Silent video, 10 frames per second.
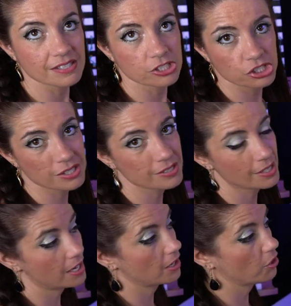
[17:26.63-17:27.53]
is just
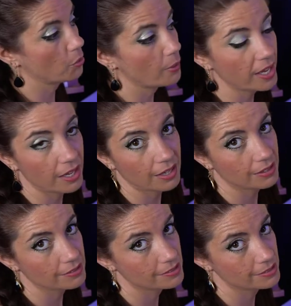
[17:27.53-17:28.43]
like a quick
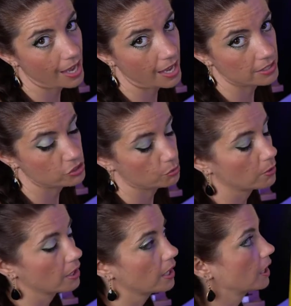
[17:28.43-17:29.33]
sketch.
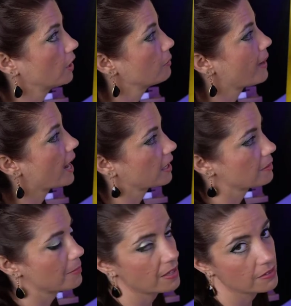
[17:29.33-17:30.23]
We're going to go back and
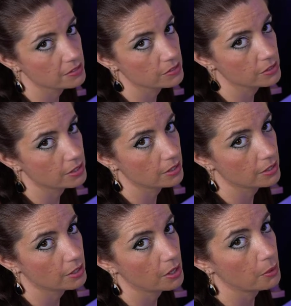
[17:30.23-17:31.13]
make this look
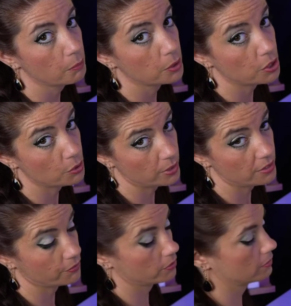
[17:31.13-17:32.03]

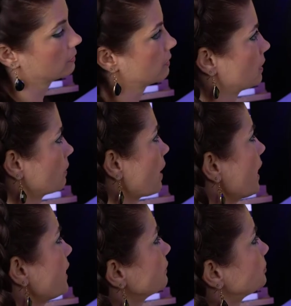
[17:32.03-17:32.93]
beautiful,
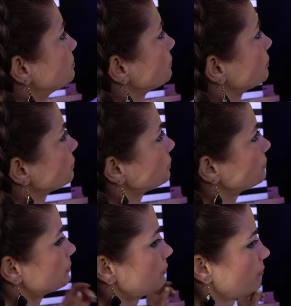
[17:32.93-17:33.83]
okay?
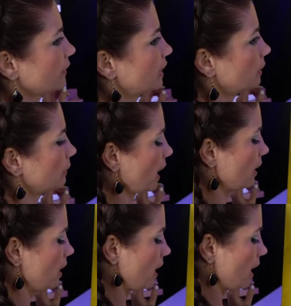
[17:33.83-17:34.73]
Okay,
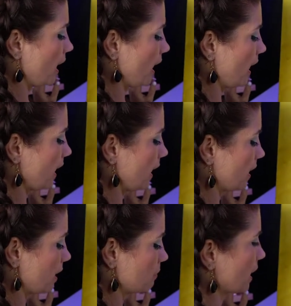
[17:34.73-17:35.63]
and
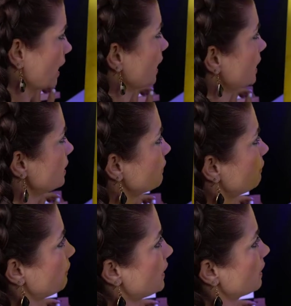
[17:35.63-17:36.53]
I'm kind of
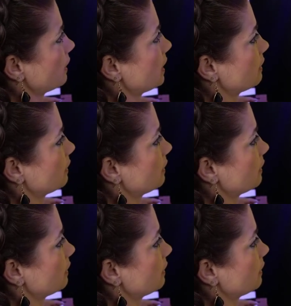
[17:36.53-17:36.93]
feeling